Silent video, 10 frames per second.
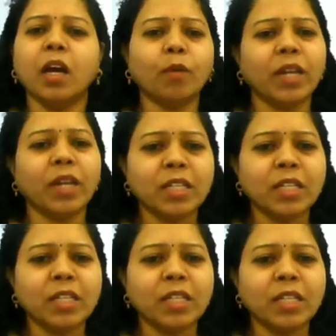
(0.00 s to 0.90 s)
Now
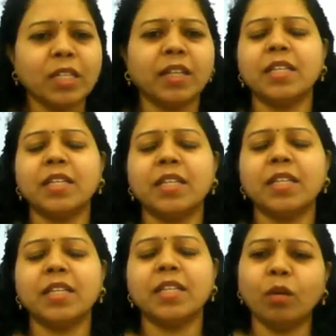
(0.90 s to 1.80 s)
next property, that is
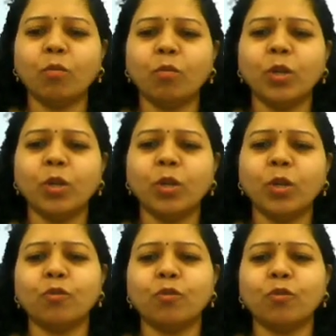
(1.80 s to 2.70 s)

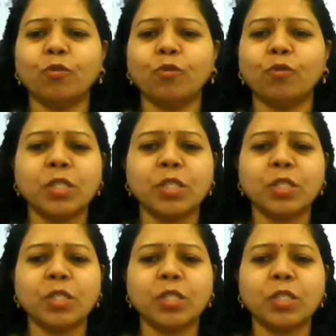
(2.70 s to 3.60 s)
intermolecular forces
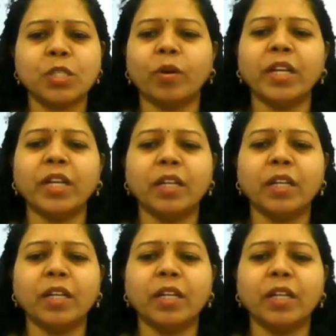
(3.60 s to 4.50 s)
of
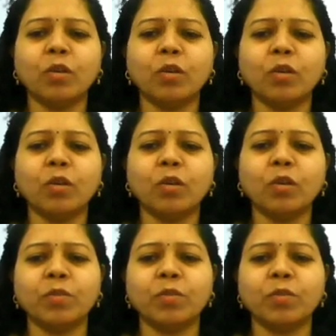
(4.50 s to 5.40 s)
intermolecular
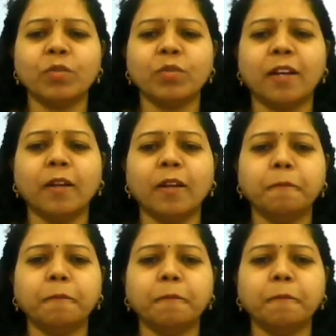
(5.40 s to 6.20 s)
force of this particle